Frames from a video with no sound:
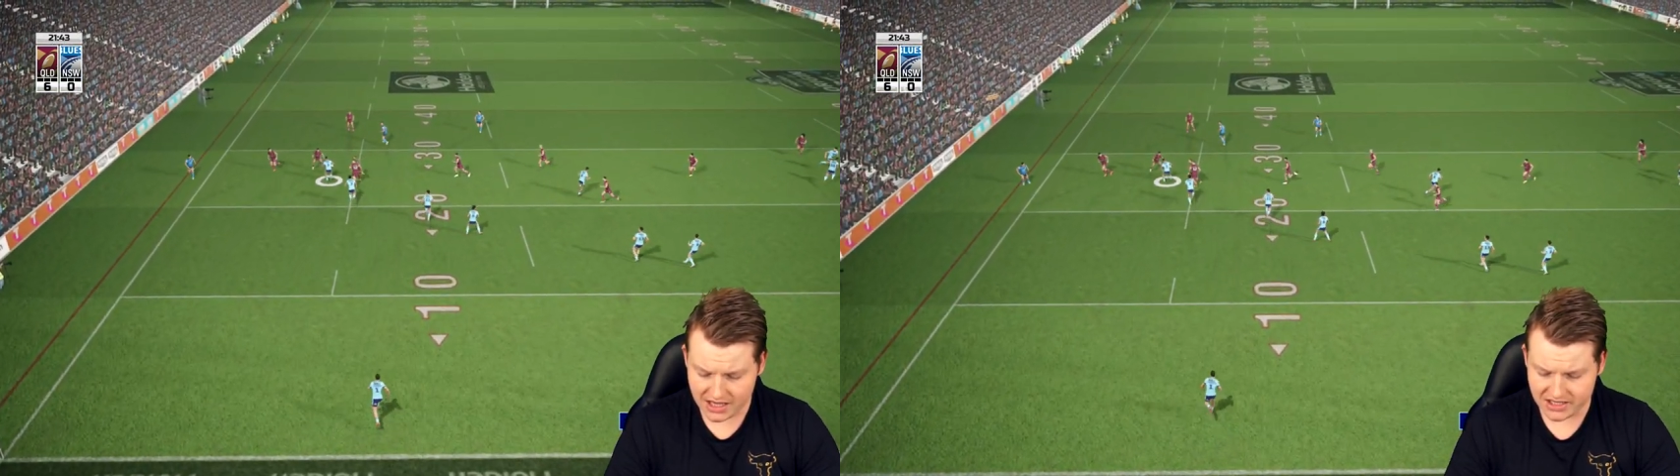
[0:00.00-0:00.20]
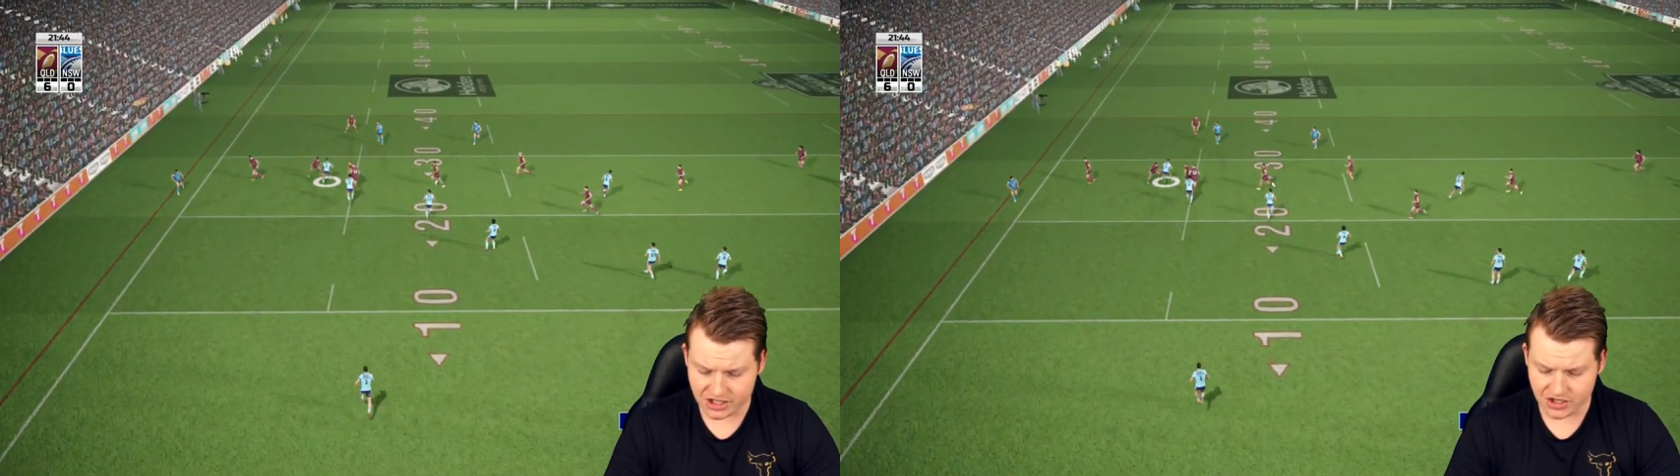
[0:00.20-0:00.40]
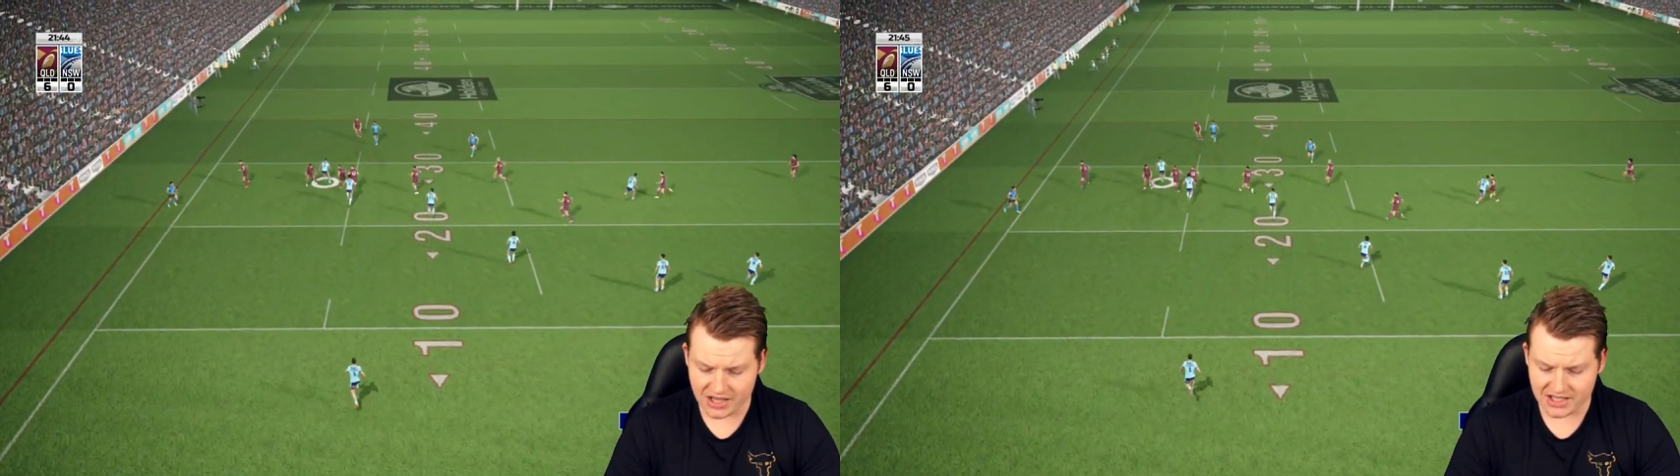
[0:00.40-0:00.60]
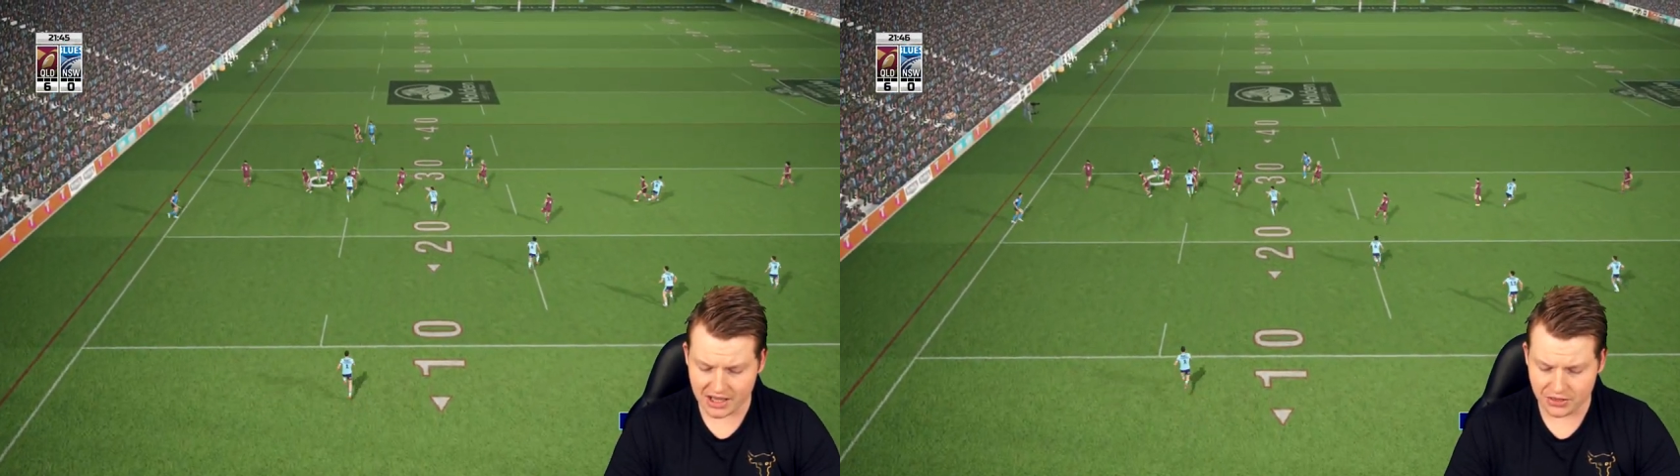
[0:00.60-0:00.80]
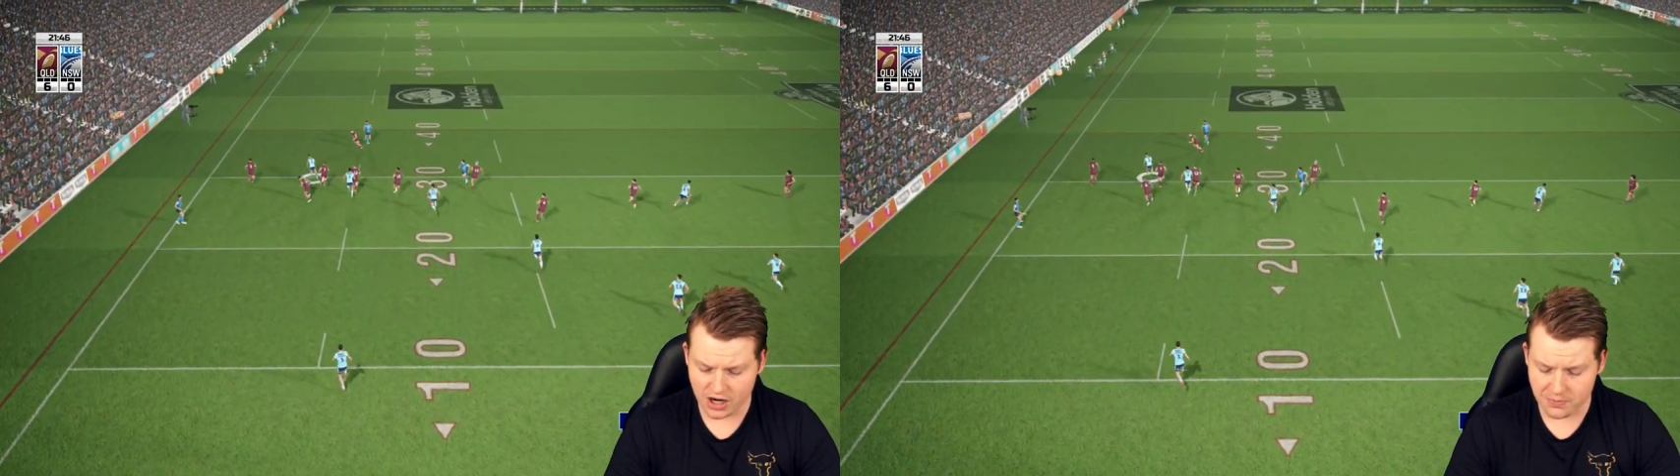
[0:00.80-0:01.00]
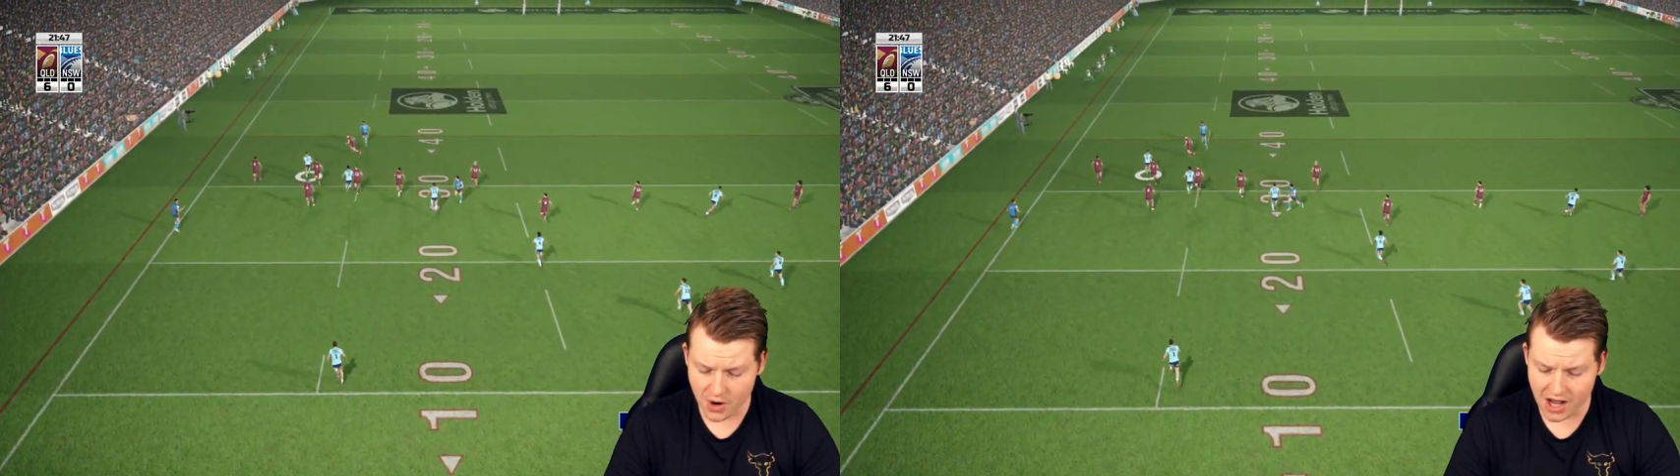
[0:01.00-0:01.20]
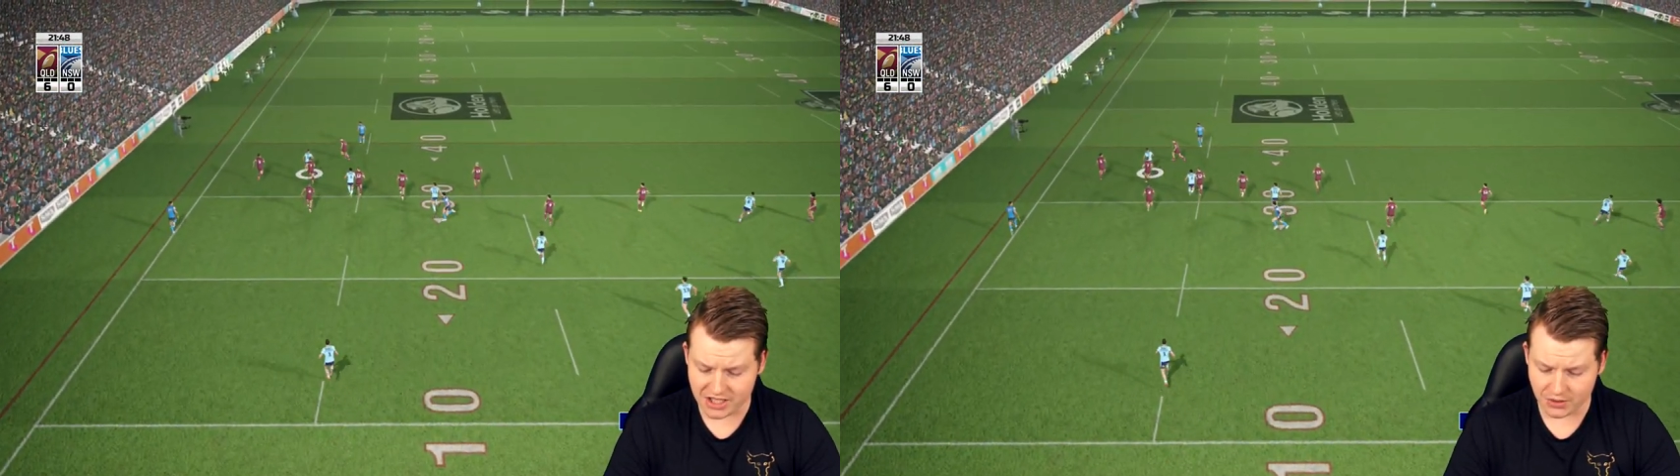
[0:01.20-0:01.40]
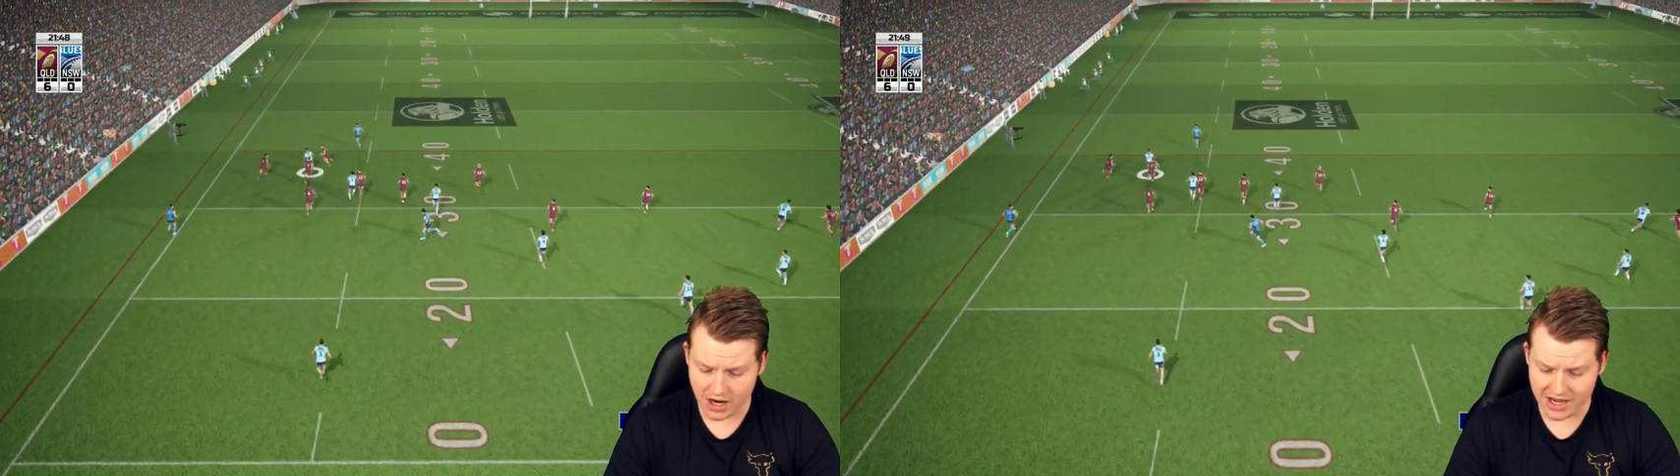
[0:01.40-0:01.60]
It's just straight down the throat. Brian
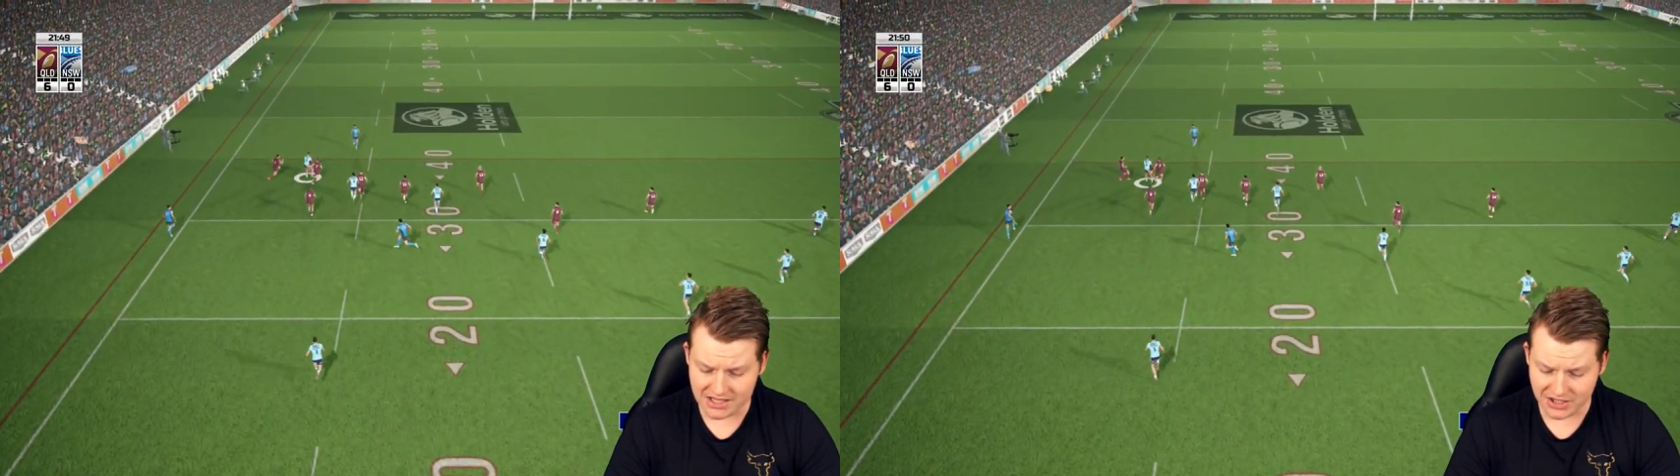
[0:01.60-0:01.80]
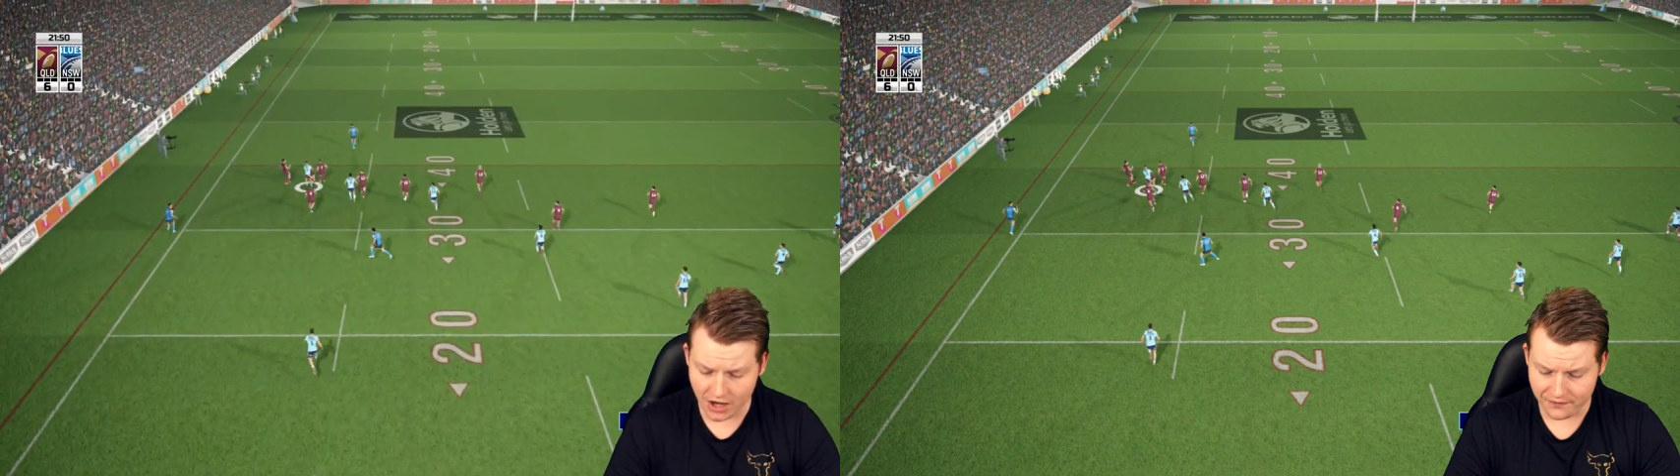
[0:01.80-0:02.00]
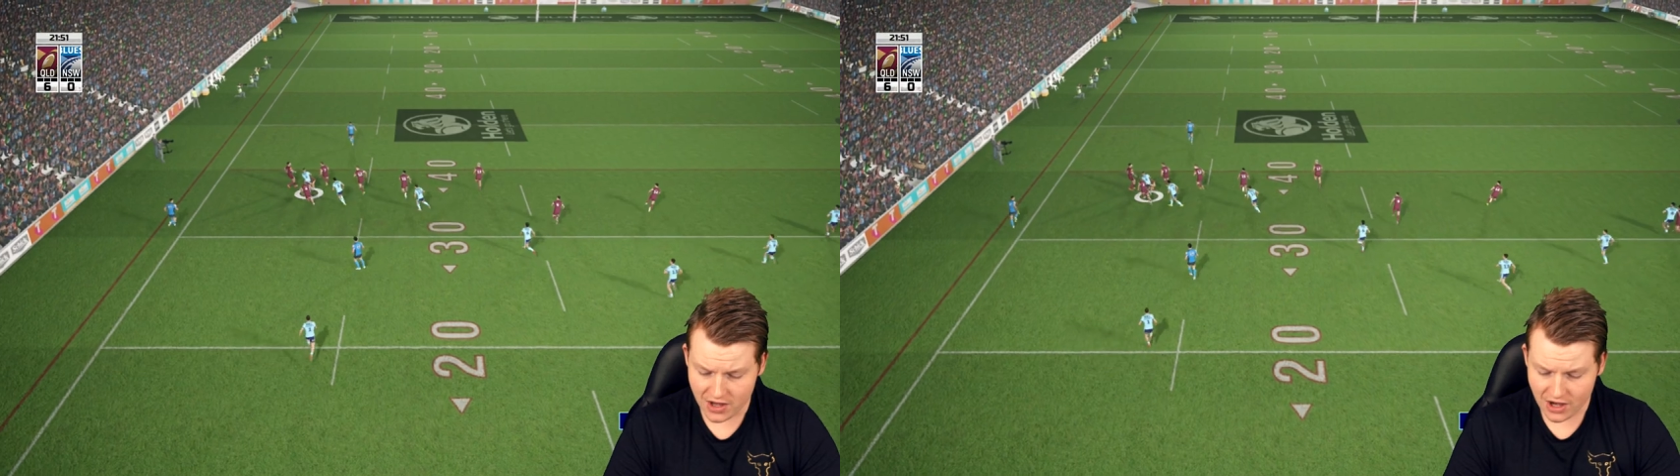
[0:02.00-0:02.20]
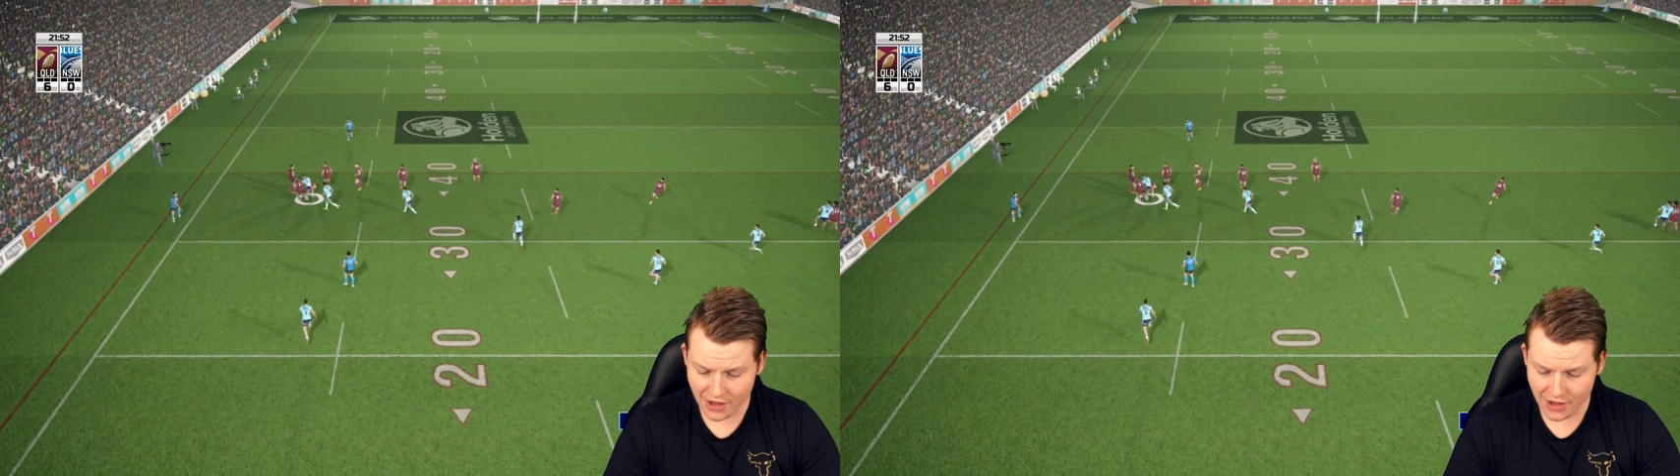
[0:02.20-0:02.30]
Tuohy, he's off.